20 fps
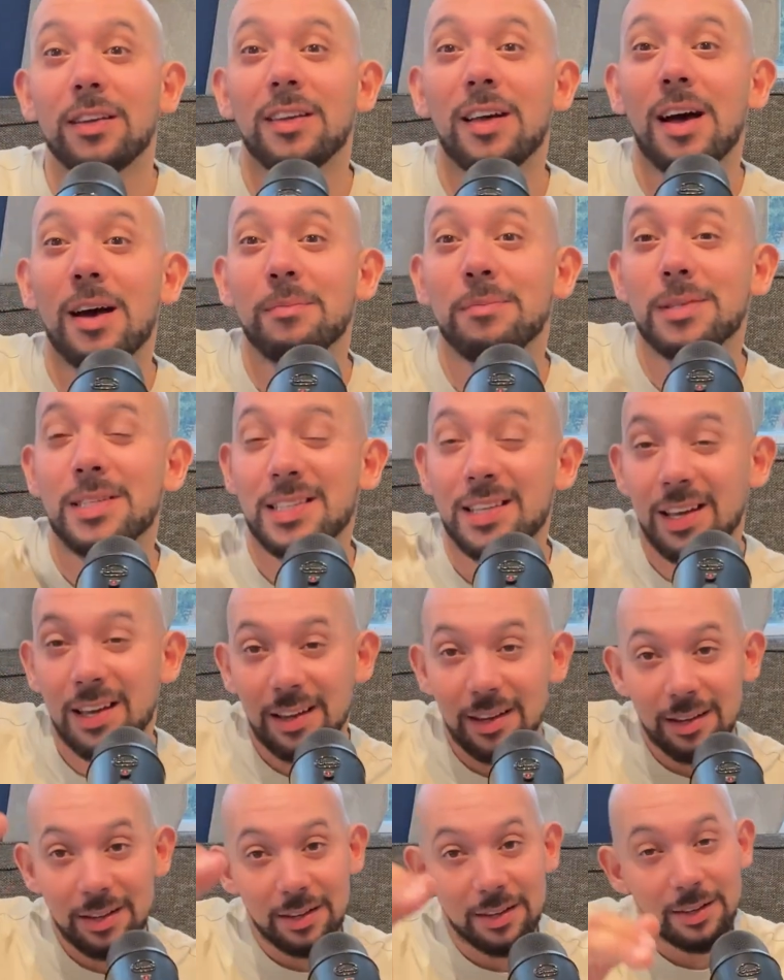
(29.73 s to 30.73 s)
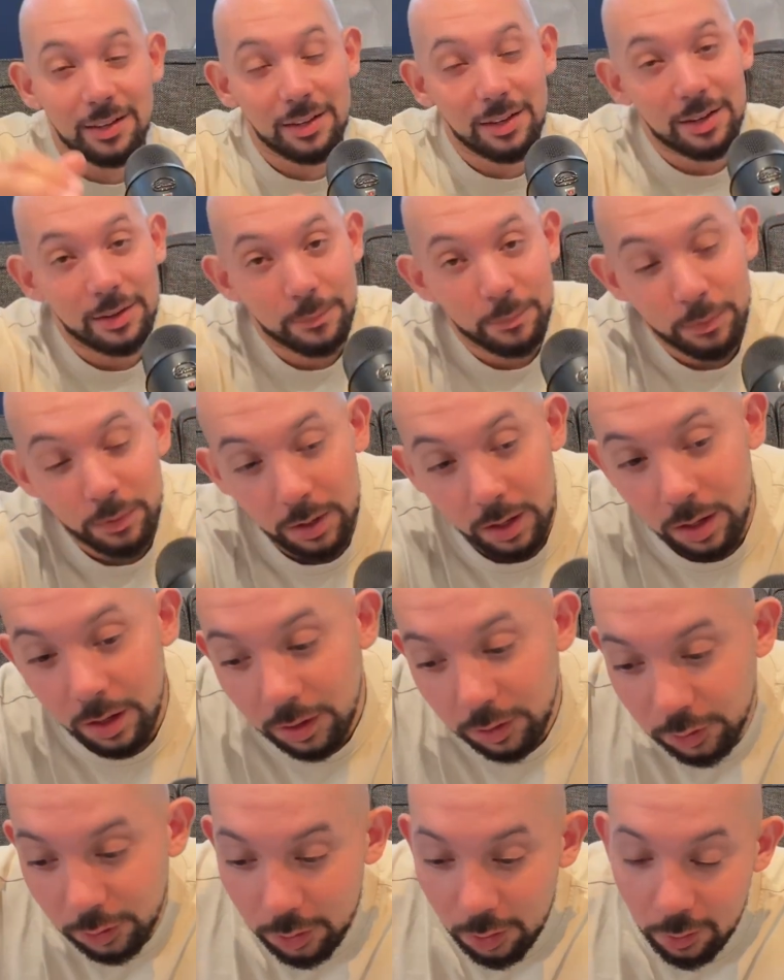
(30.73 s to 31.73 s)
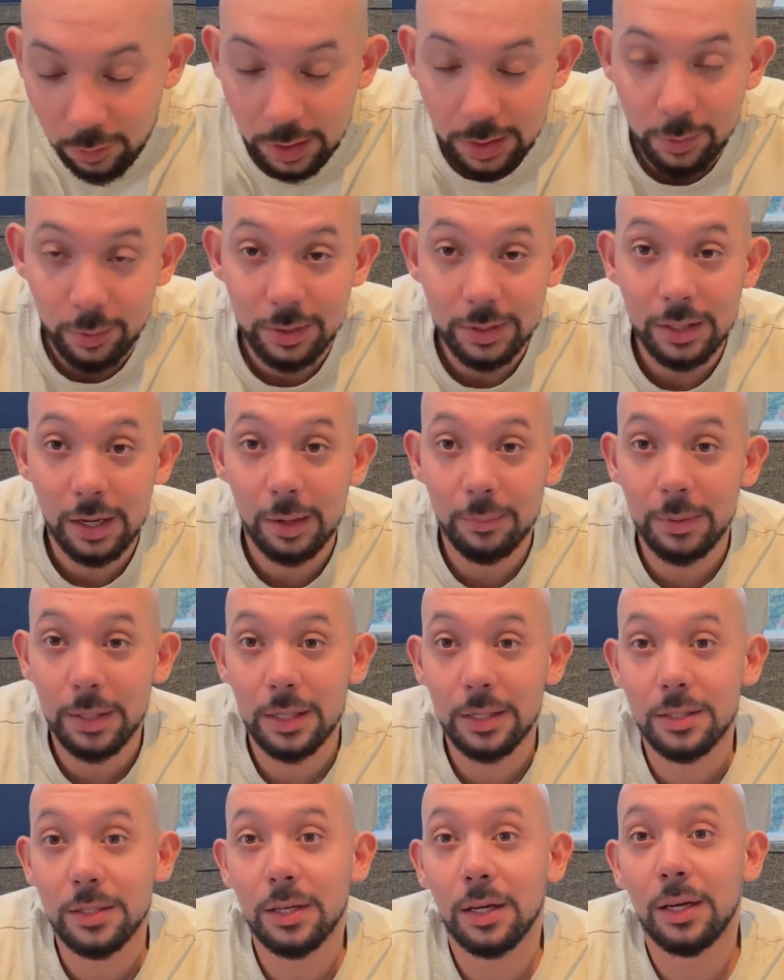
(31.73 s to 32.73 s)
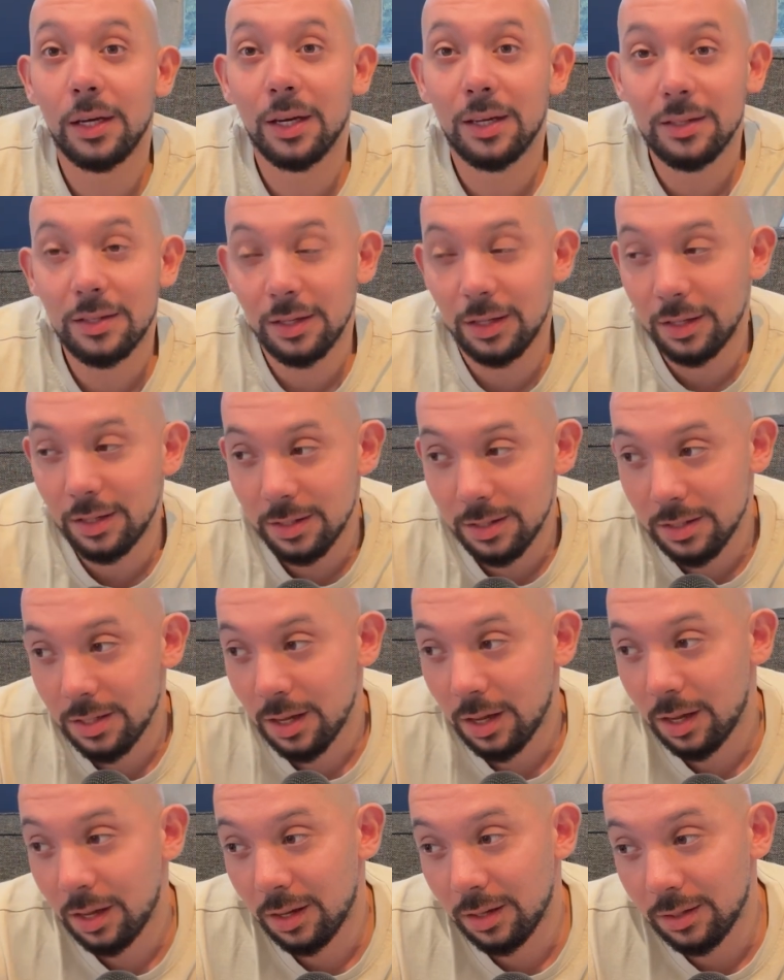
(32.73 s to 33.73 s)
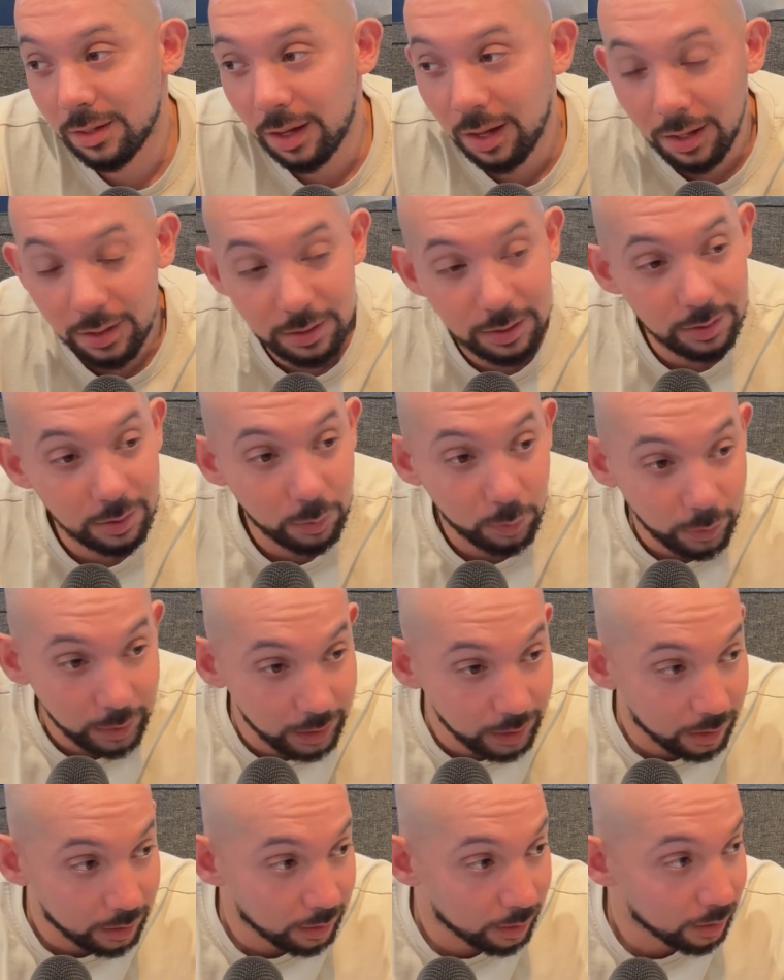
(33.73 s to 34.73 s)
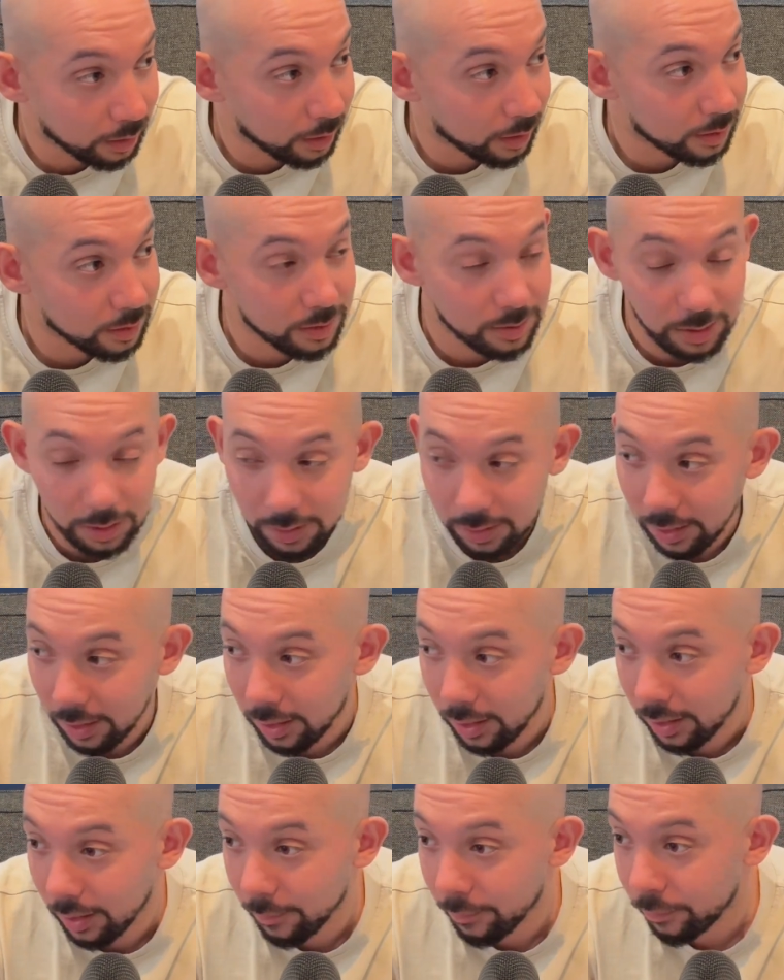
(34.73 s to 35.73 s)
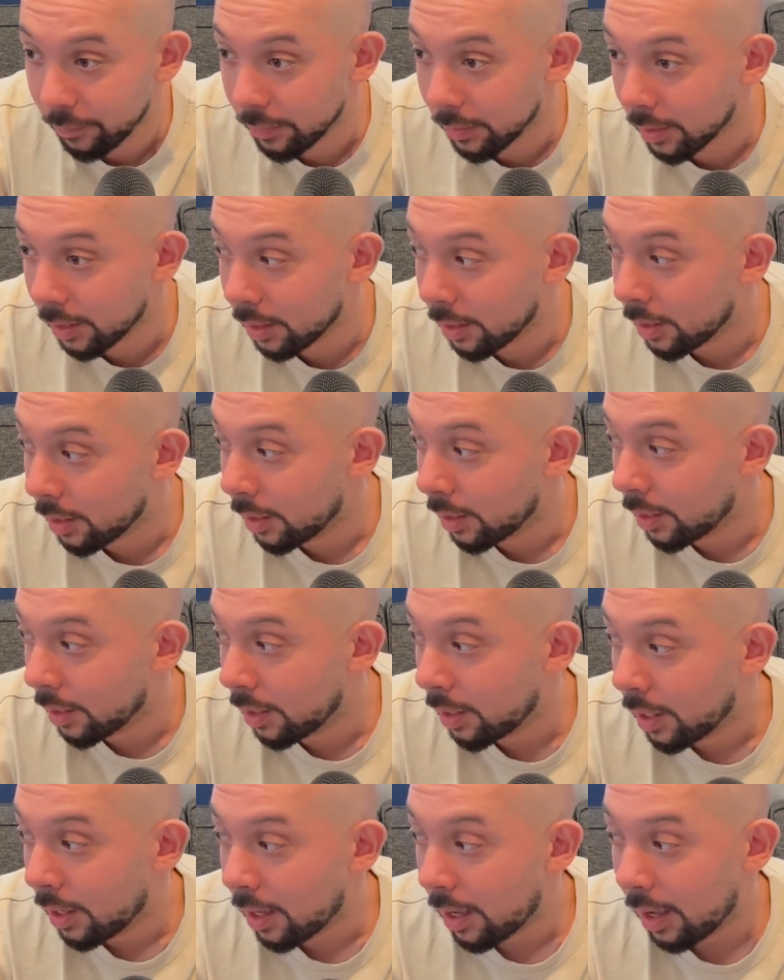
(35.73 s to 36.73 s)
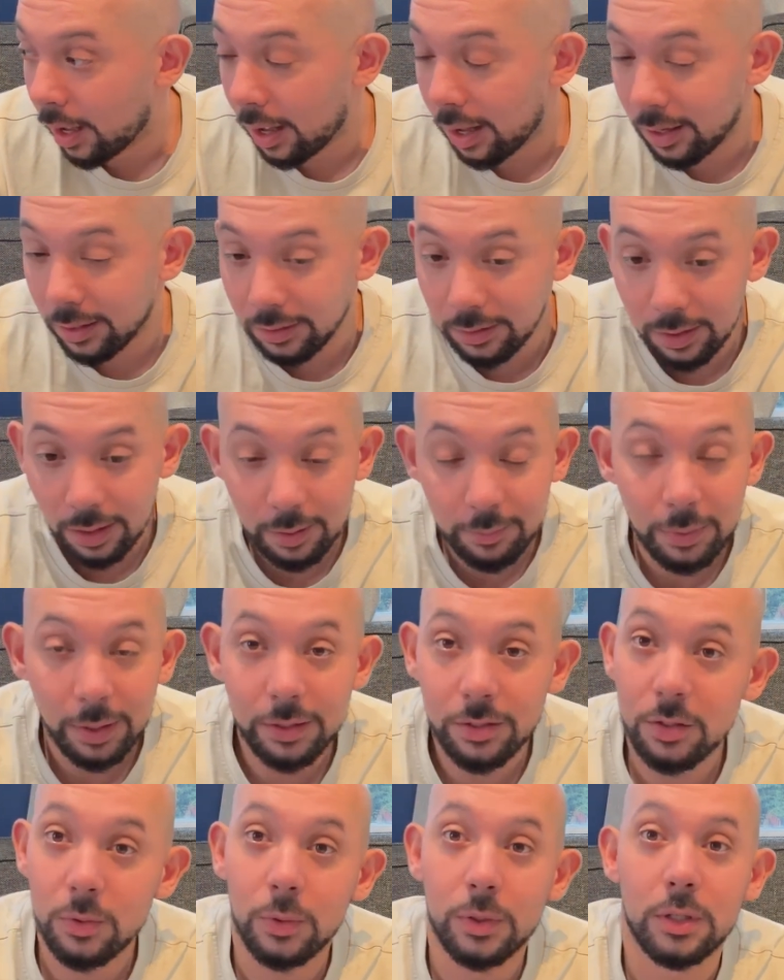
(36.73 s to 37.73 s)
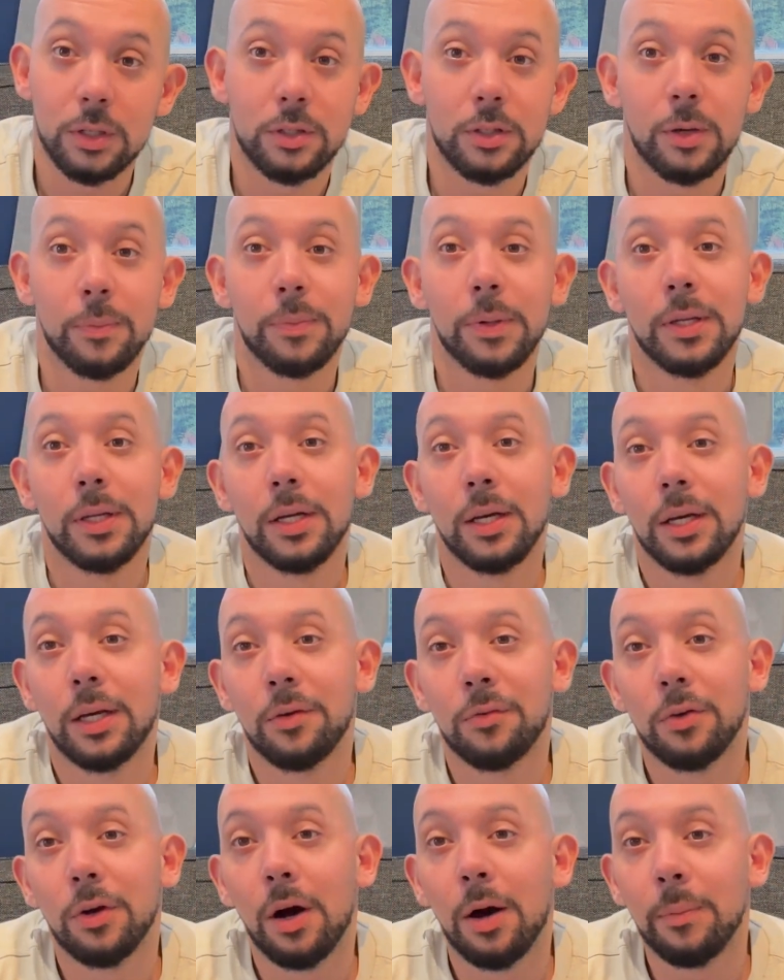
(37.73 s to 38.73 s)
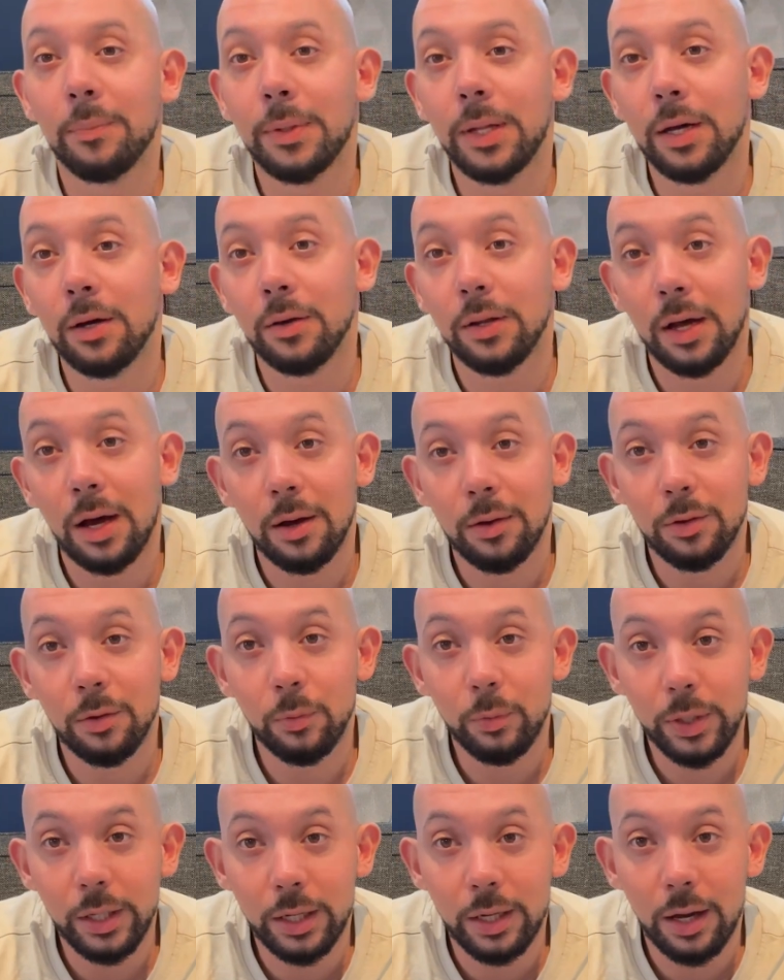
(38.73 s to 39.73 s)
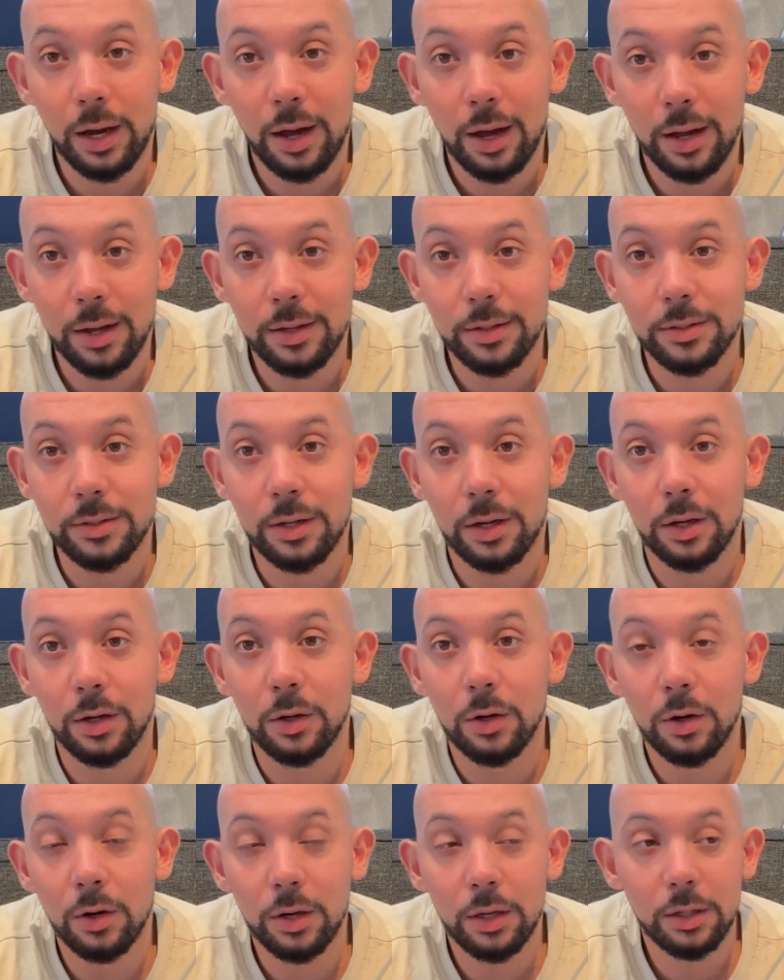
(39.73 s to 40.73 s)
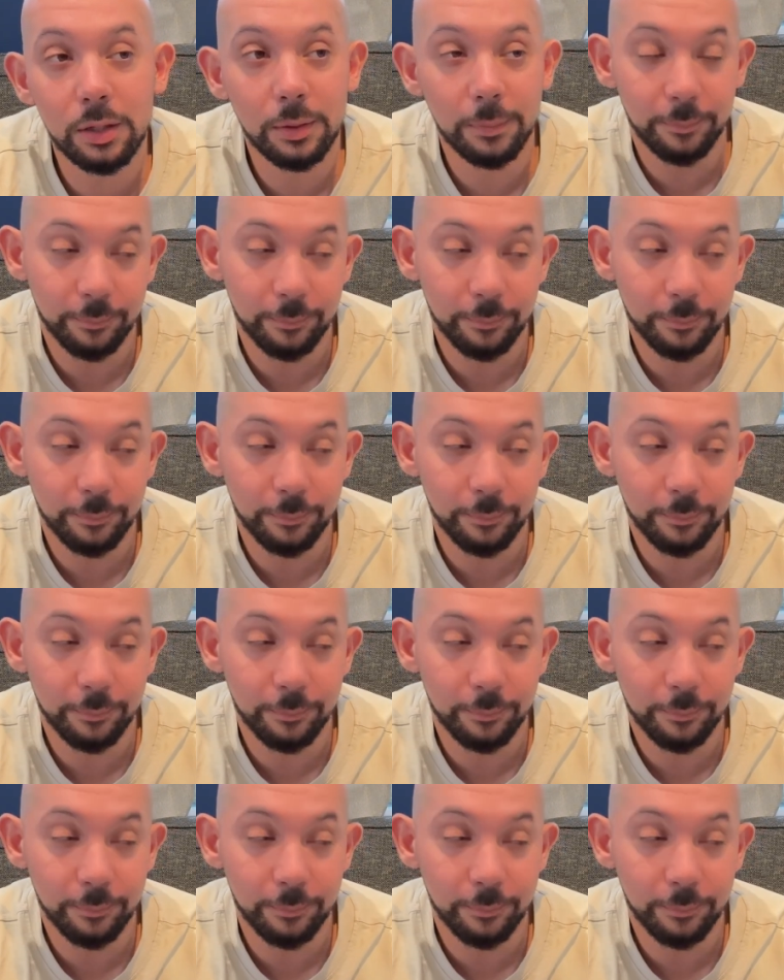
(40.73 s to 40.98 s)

You know what I'm saying? You know already what time it is. It is the end of the week, Sunday. And yeah, man, just want to jump in here and give you an update on how the week has gone.